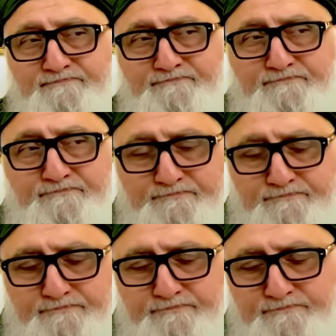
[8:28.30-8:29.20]

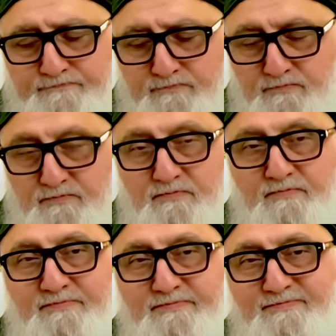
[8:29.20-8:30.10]

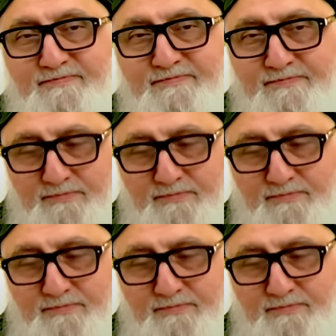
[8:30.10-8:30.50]
Nothing is said.